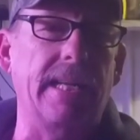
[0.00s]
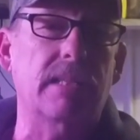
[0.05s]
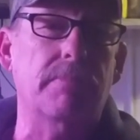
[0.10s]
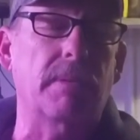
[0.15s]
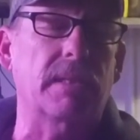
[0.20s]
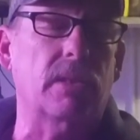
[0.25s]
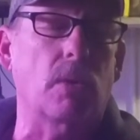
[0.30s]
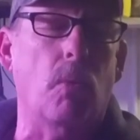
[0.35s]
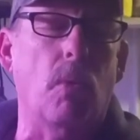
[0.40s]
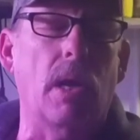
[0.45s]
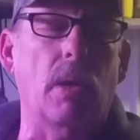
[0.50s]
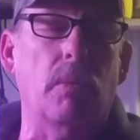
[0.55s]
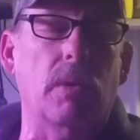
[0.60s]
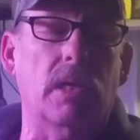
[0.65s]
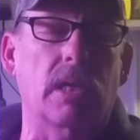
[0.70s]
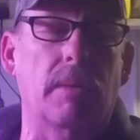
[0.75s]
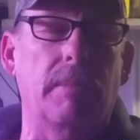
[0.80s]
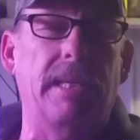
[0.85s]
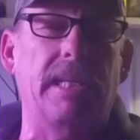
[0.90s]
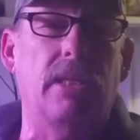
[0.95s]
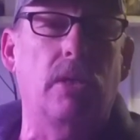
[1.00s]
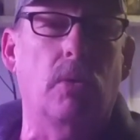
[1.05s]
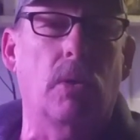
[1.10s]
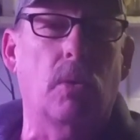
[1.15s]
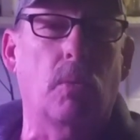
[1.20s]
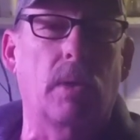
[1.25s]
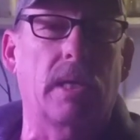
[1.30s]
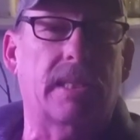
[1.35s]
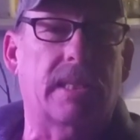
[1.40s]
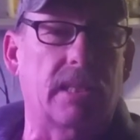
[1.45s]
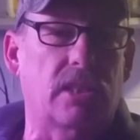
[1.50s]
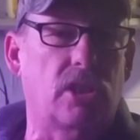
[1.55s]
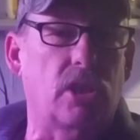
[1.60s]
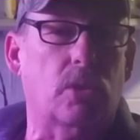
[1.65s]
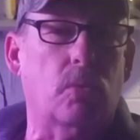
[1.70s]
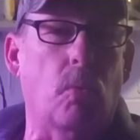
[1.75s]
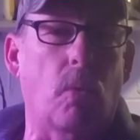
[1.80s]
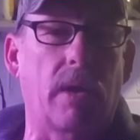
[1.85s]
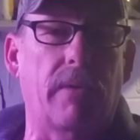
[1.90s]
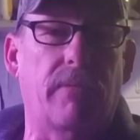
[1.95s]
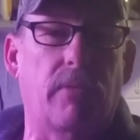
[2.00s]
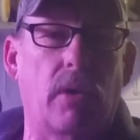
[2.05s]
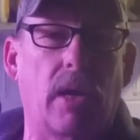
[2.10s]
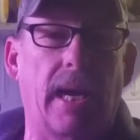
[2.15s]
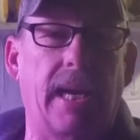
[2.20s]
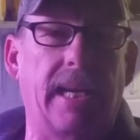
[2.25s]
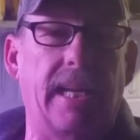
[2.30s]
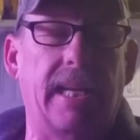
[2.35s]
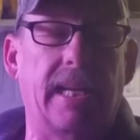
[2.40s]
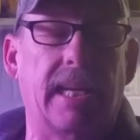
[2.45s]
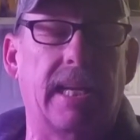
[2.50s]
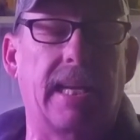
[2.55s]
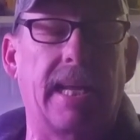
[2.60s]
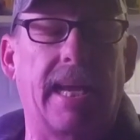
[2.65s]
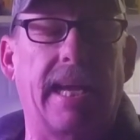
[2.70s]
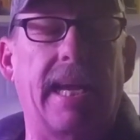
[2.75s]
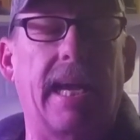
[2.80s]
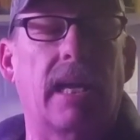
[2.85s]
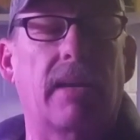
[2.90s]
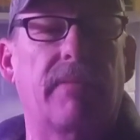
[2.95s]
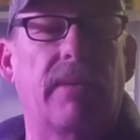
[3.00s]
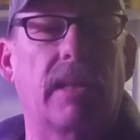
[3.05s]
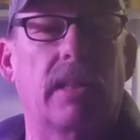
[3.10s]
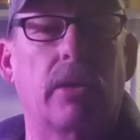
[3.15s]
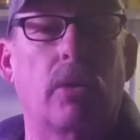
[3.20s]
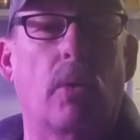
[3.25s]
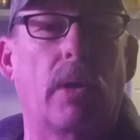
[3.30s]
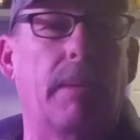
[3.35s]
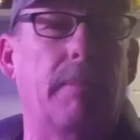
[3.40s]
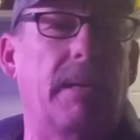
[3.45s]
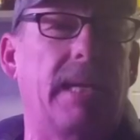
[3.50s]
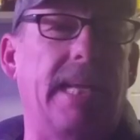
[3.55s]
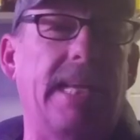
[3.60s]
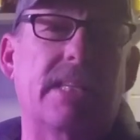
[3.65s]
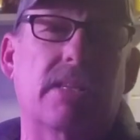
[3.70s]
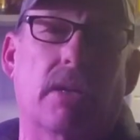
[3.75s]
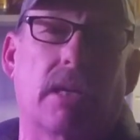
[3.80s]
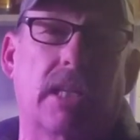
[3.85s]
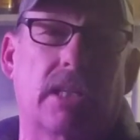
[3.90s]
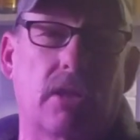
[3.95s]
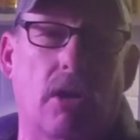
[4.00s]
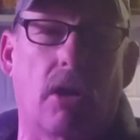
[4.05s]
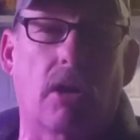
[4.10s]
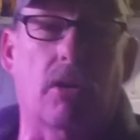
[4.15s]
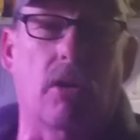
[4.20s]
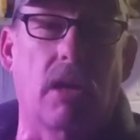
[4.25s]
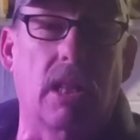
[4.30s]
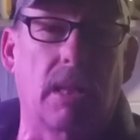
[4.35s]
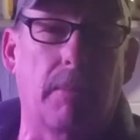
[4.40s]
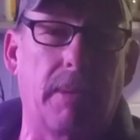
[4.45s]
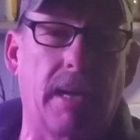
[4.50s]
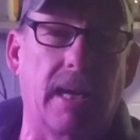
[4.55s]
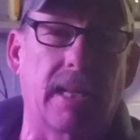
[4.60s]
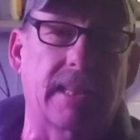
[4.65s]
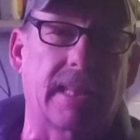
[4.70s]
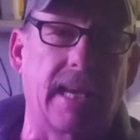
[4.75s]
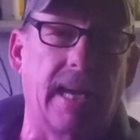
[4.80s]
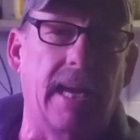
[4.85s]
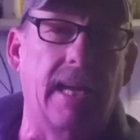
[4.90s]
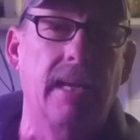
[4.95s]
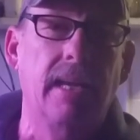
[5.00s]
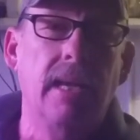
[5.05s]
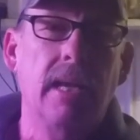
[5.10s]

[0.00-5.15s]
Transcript: but the one we're going to be doing with is just one variety today out of Illinois, but he's going to talk all about that.